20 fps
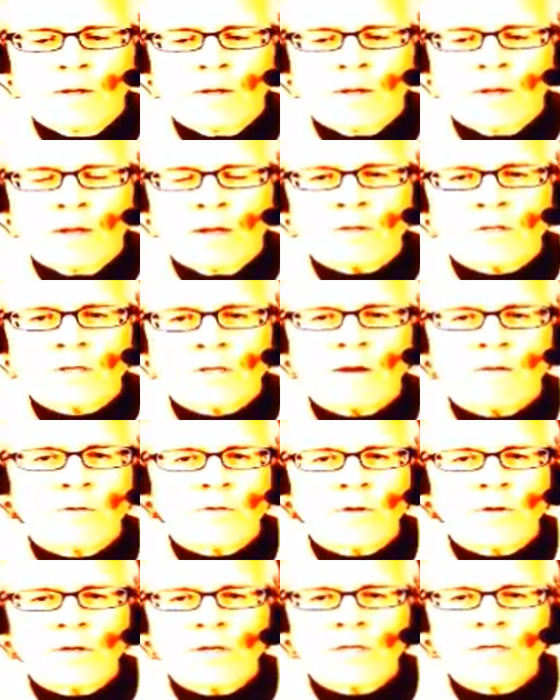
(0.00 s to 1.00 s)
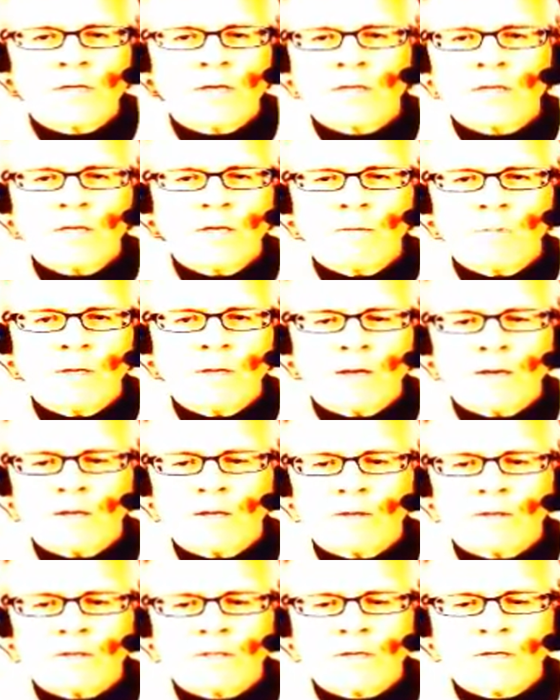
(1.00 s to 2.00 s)
That hillside of trees doesn't need to be
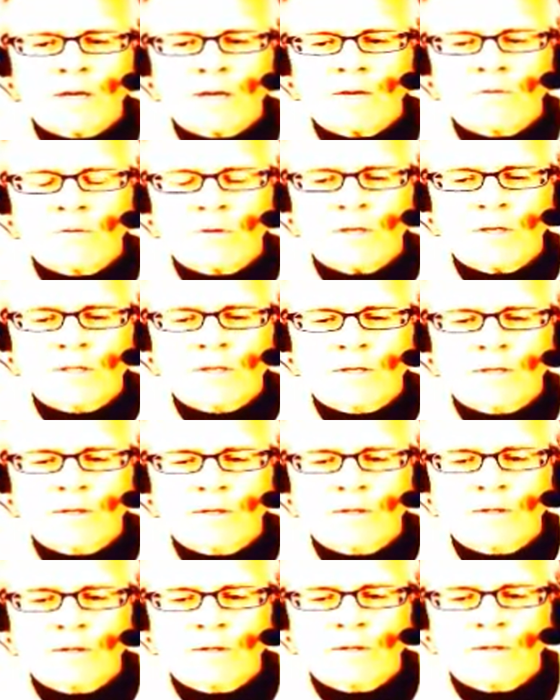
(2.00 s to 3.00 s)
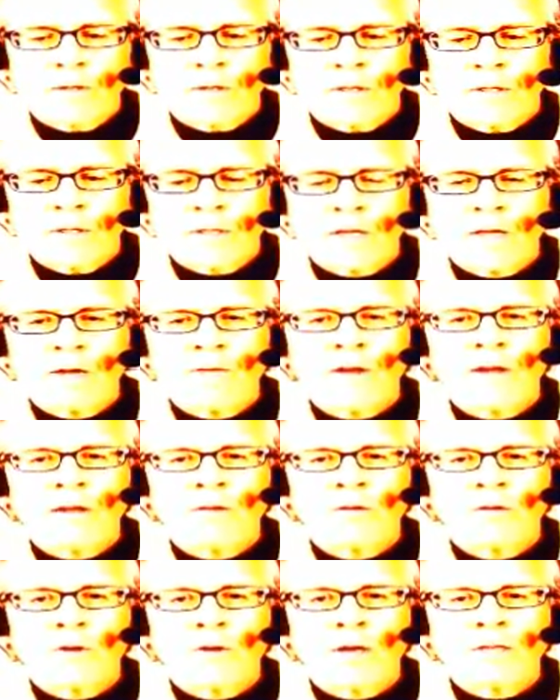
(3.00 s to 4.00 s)
that hillside of trees. Instead of that
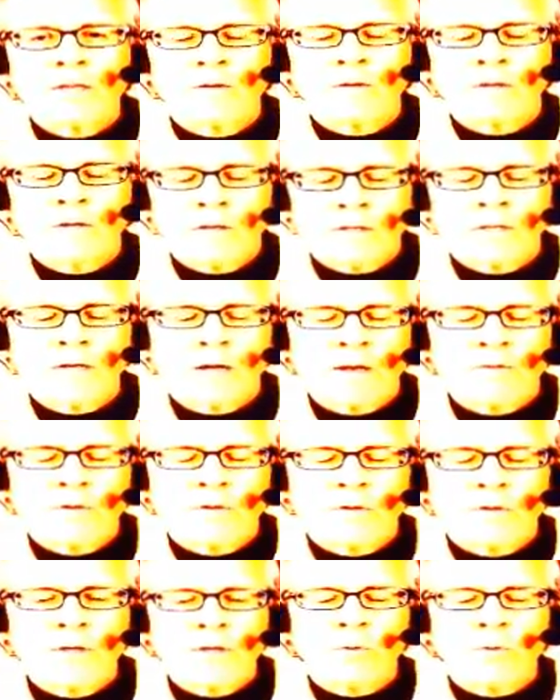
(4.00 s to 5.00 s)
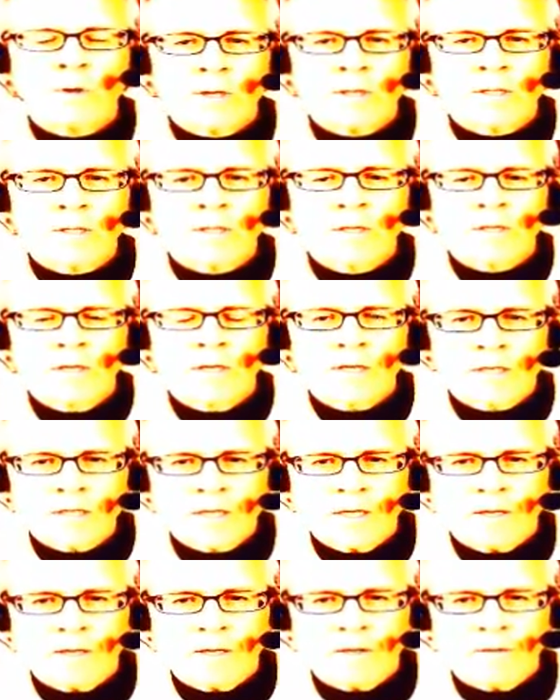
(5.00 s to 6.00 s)
hillside of trees, oneness is
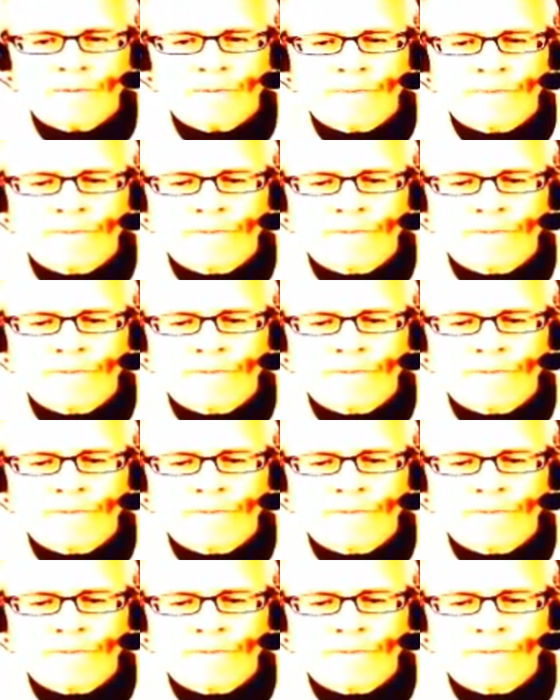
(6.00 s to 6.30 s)
seen.